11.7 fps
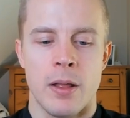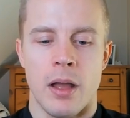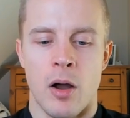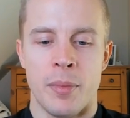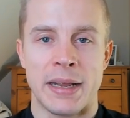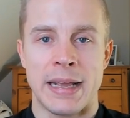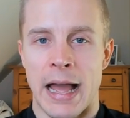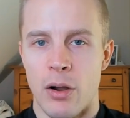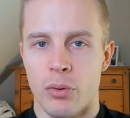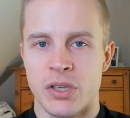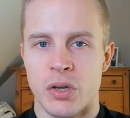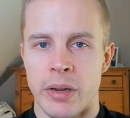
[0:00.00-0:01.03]
how many
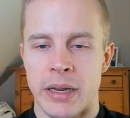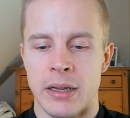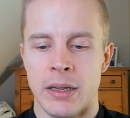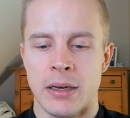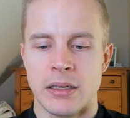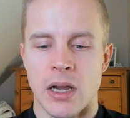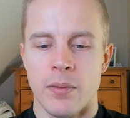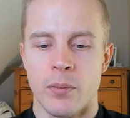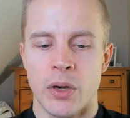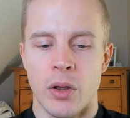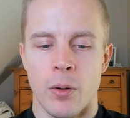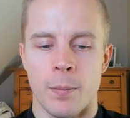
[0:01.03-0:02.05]
calories you're eating in a time
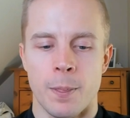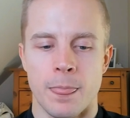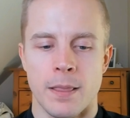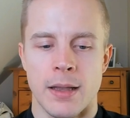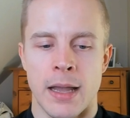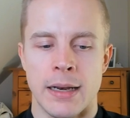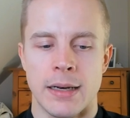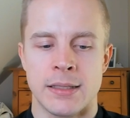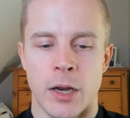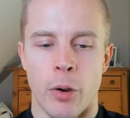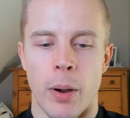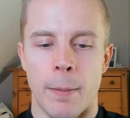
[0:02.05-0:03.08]
window, and
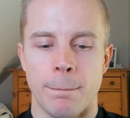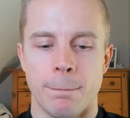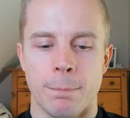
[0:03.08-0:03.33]
etc.